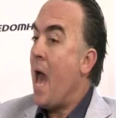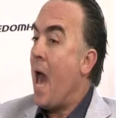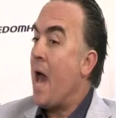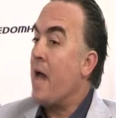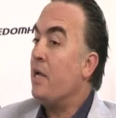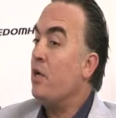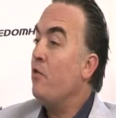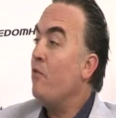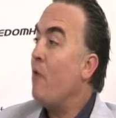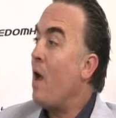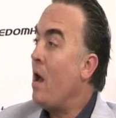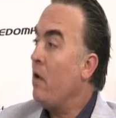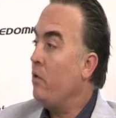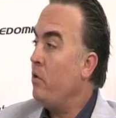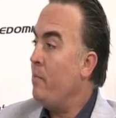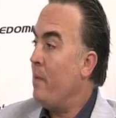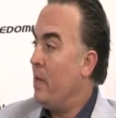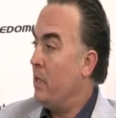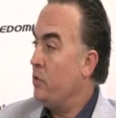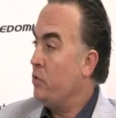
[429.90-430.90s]
At around
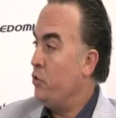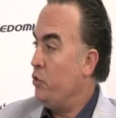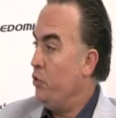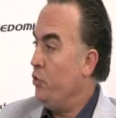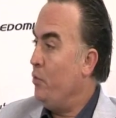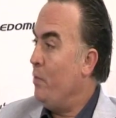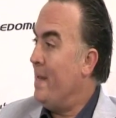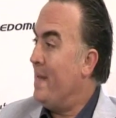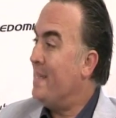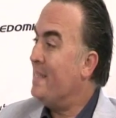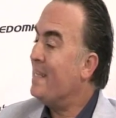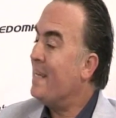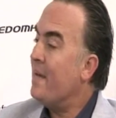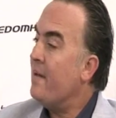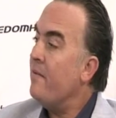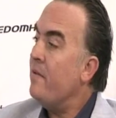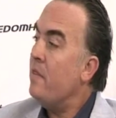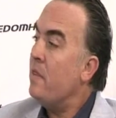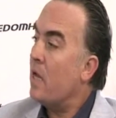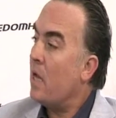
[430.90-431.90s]
about 2 weeks,
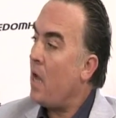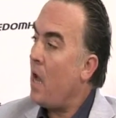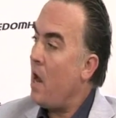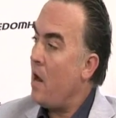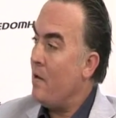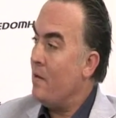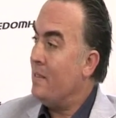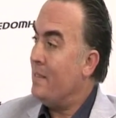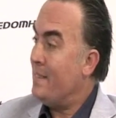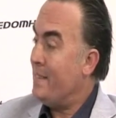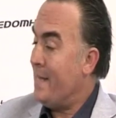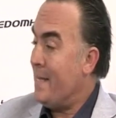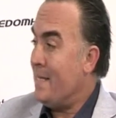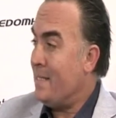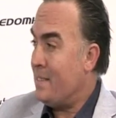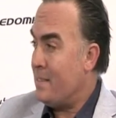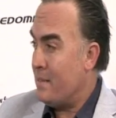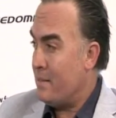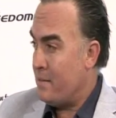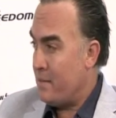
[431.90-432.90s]
given the current
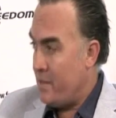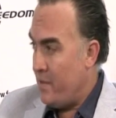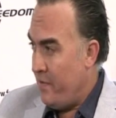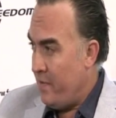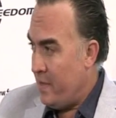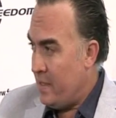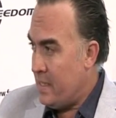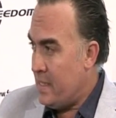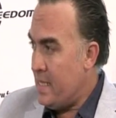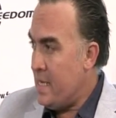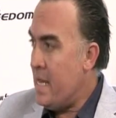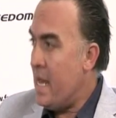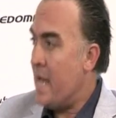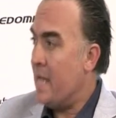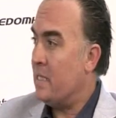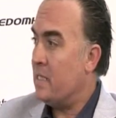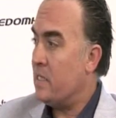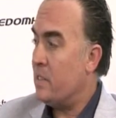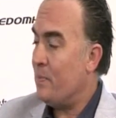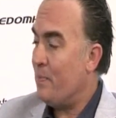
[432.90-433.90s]
sensitivity
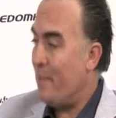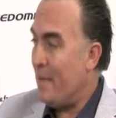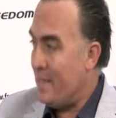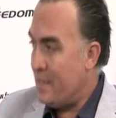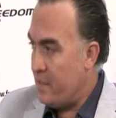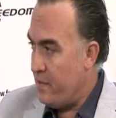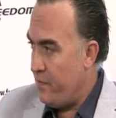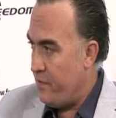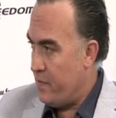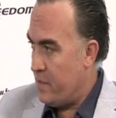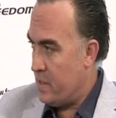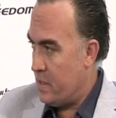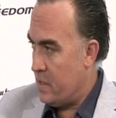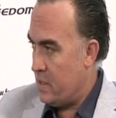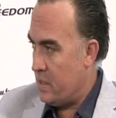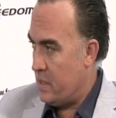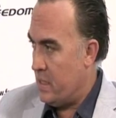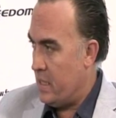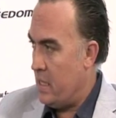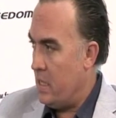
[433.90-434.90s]
and
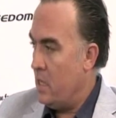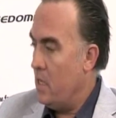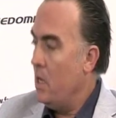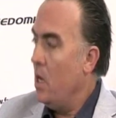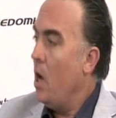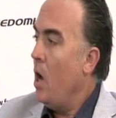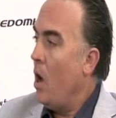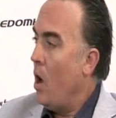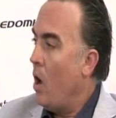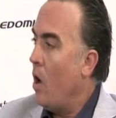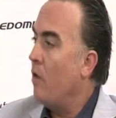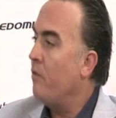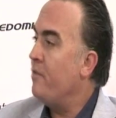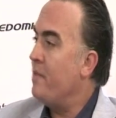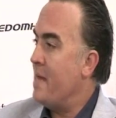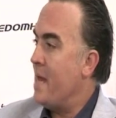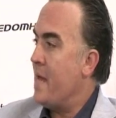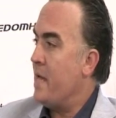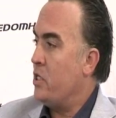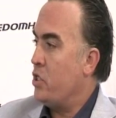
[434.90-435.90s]
specificity of
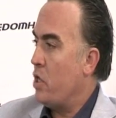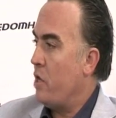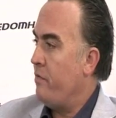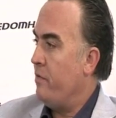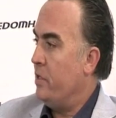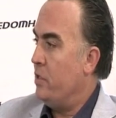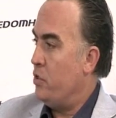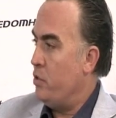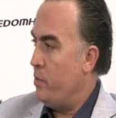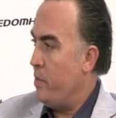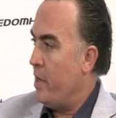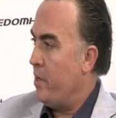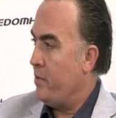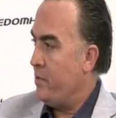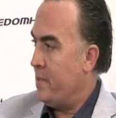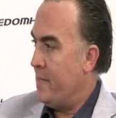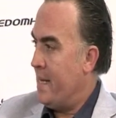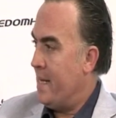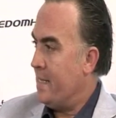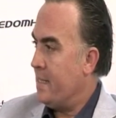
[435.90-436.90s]
the HIV duo
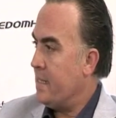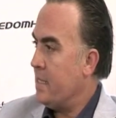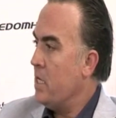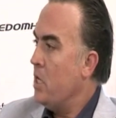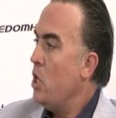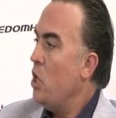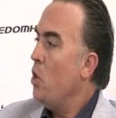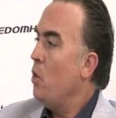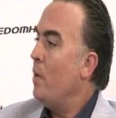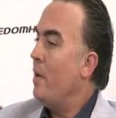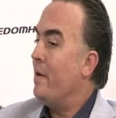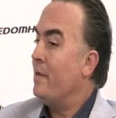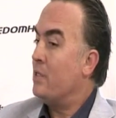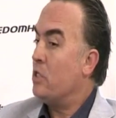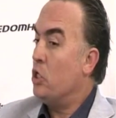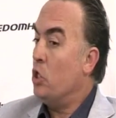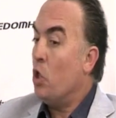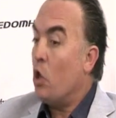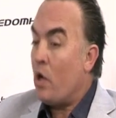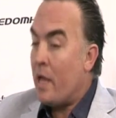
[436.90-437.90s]
test, where it's
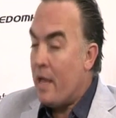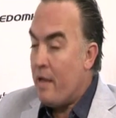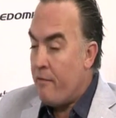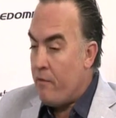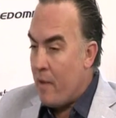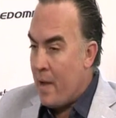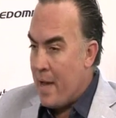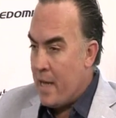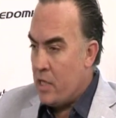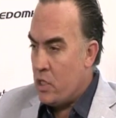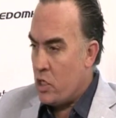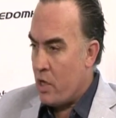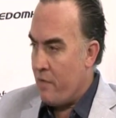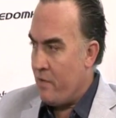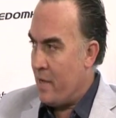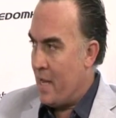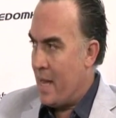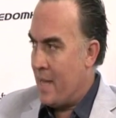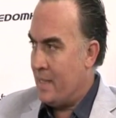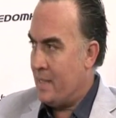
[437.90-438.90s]
looking for HIV
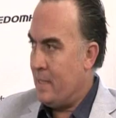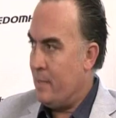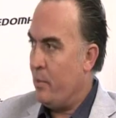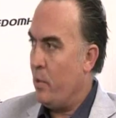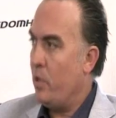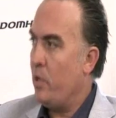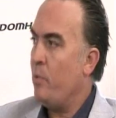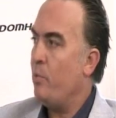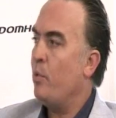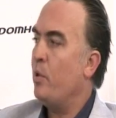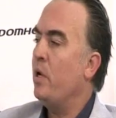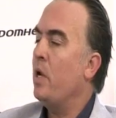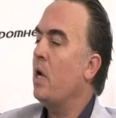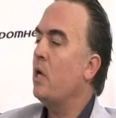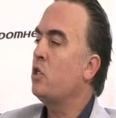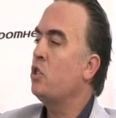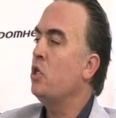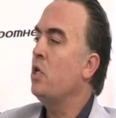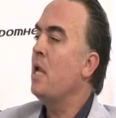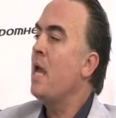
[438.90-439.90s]
antibody
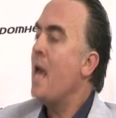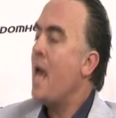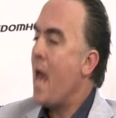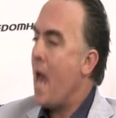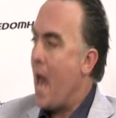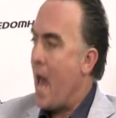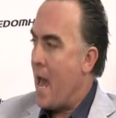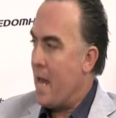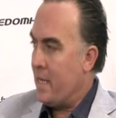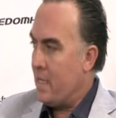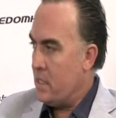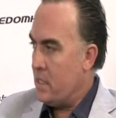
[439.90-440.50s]
production and